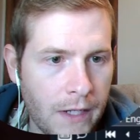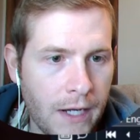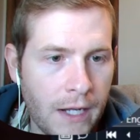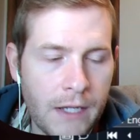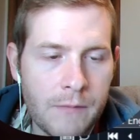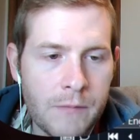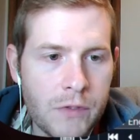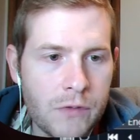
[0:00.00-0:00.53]

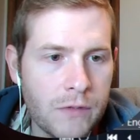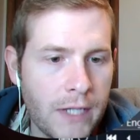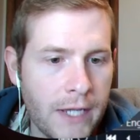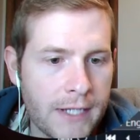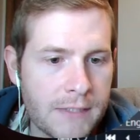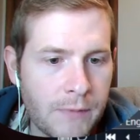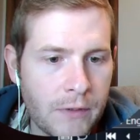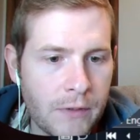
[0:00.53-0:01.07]
I am doing
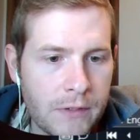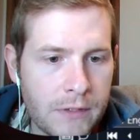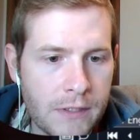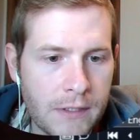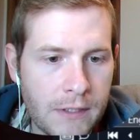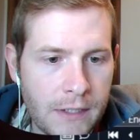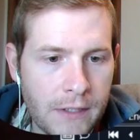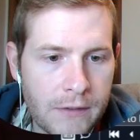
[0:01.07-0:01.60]
expert.
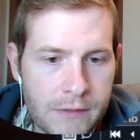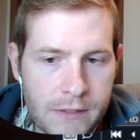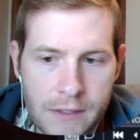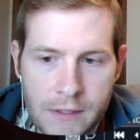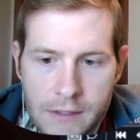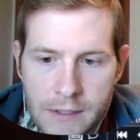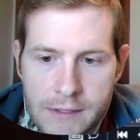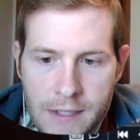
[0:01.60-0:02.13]
Here's
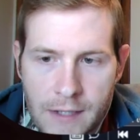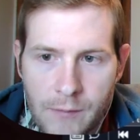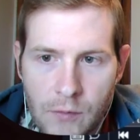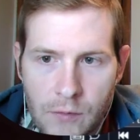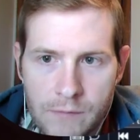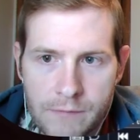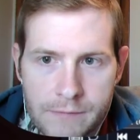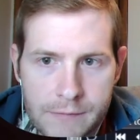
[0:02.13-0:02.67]
an
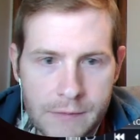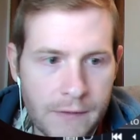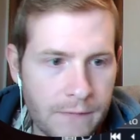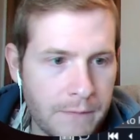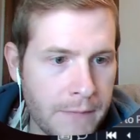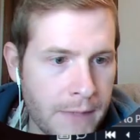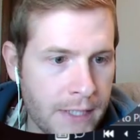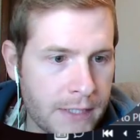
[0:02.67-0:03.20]
example of
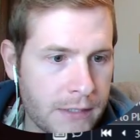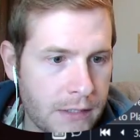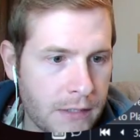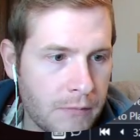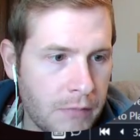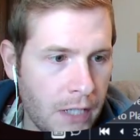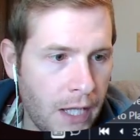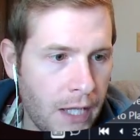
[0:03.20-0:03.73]
master
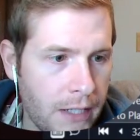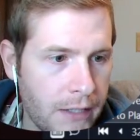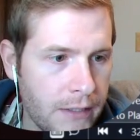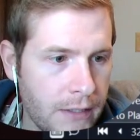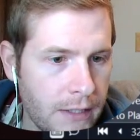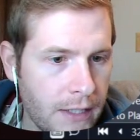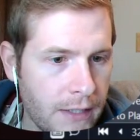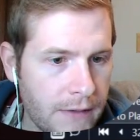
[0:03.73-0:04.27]
plan.
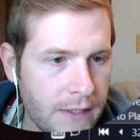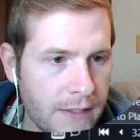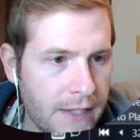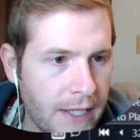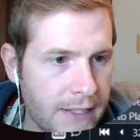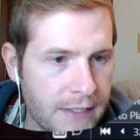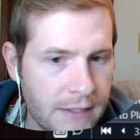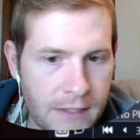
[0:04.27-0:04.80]
I think
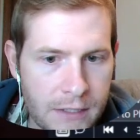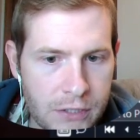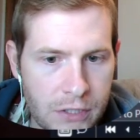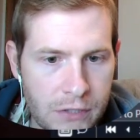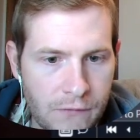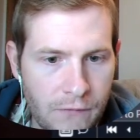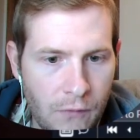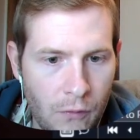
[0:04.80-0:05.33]
it's
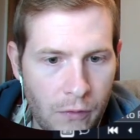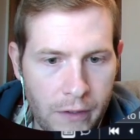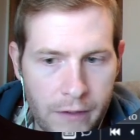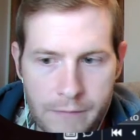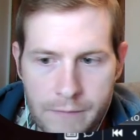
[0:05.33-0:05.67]
just 4.